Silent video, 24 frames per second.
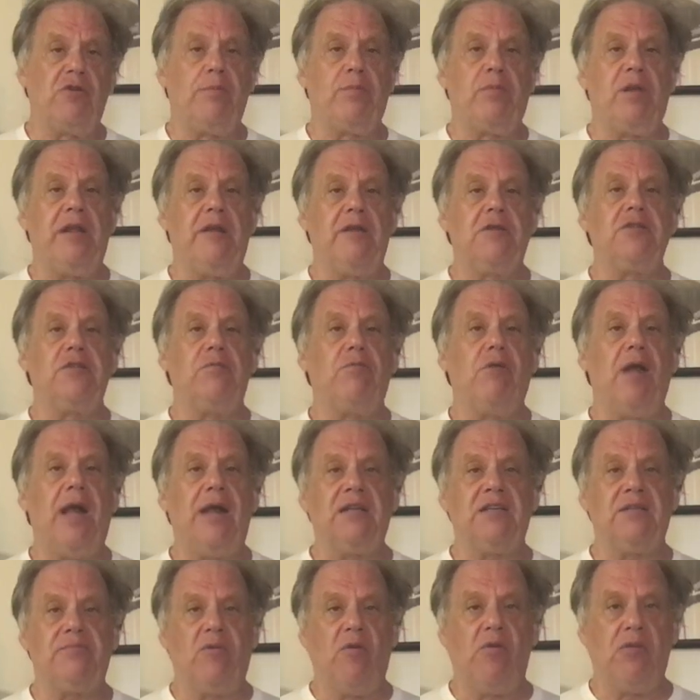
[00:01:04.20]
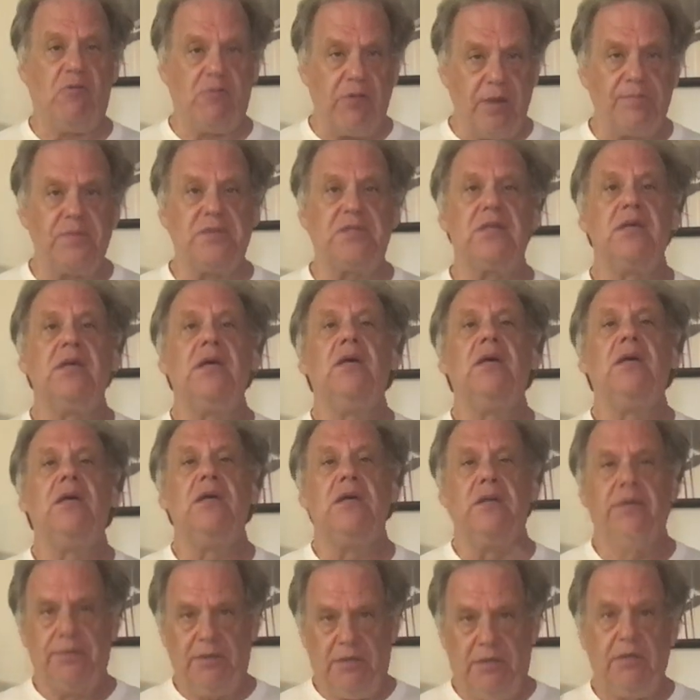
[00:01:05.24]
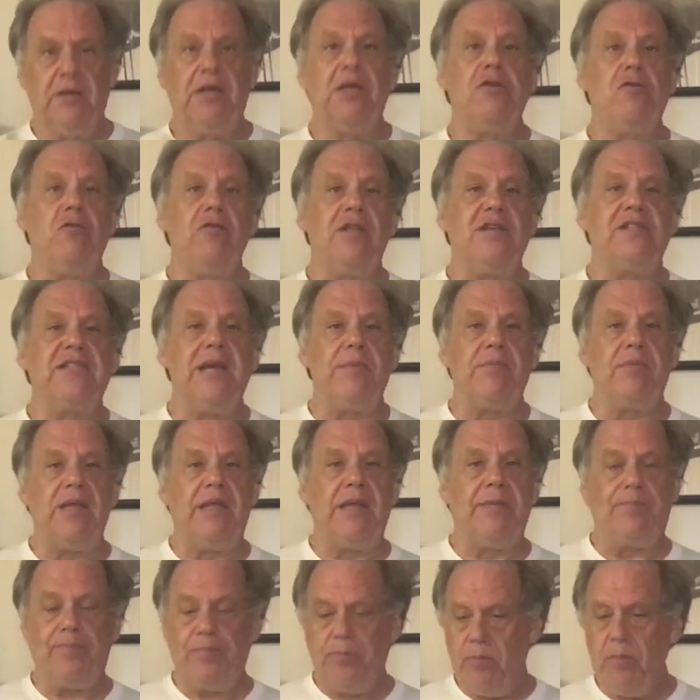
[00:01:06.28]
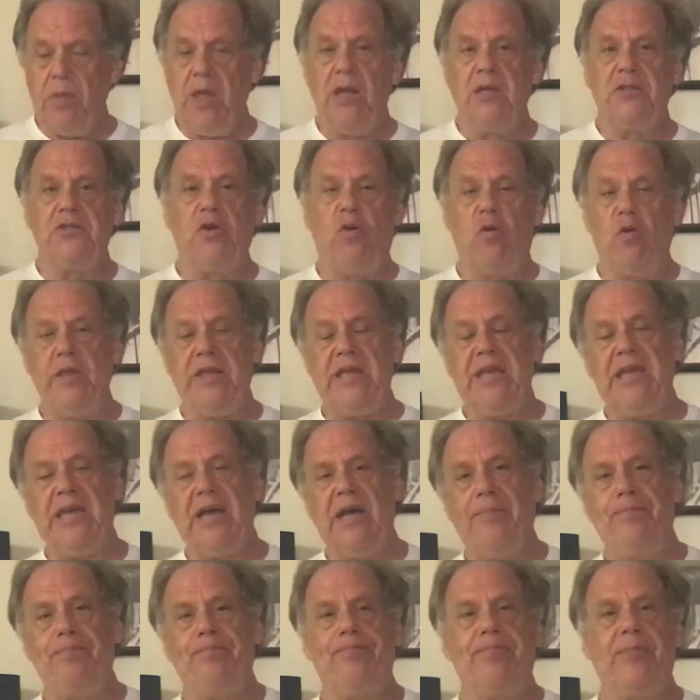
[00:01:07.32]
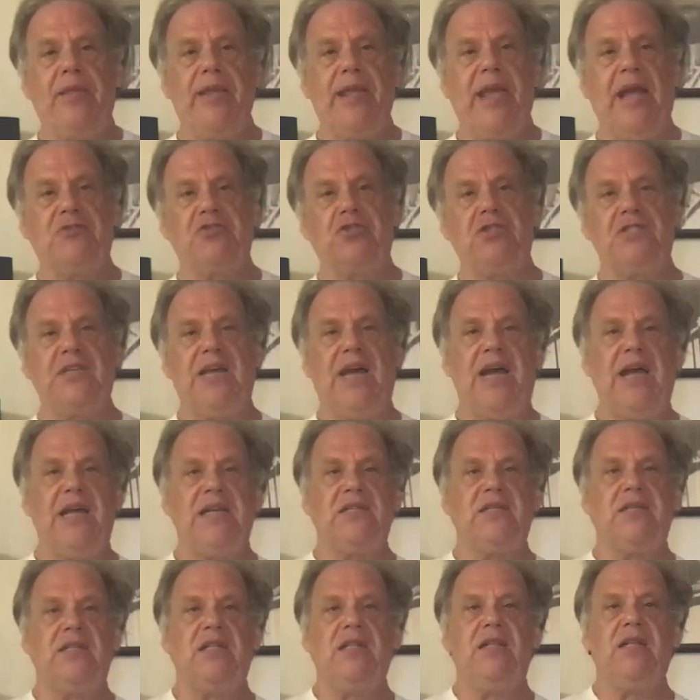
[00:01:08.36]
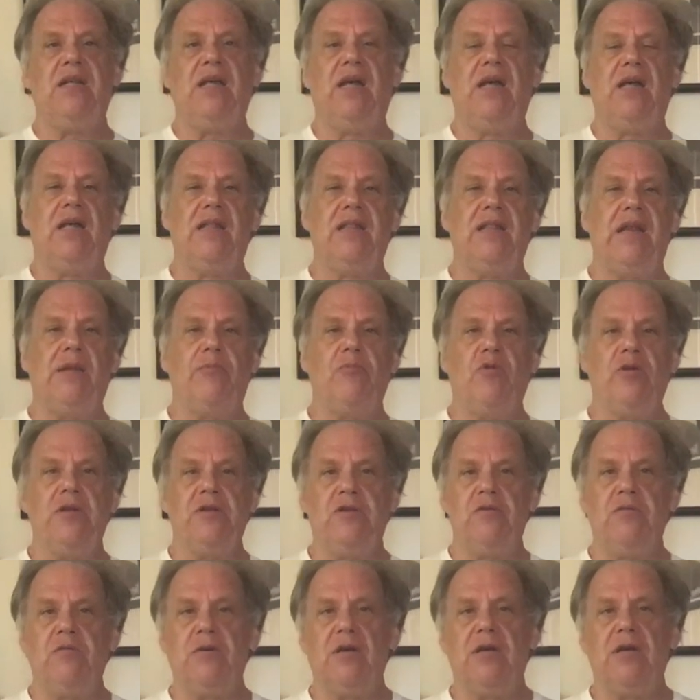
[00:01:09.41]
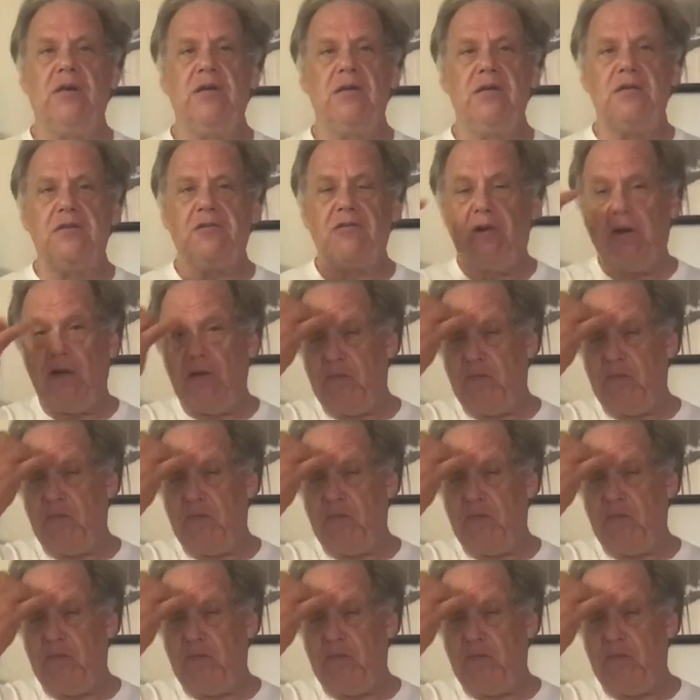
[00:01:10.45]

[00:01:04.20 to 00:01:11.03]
grip players who practice both grips can do the same thing. So the um, exercise uh, that I'm going to uh, start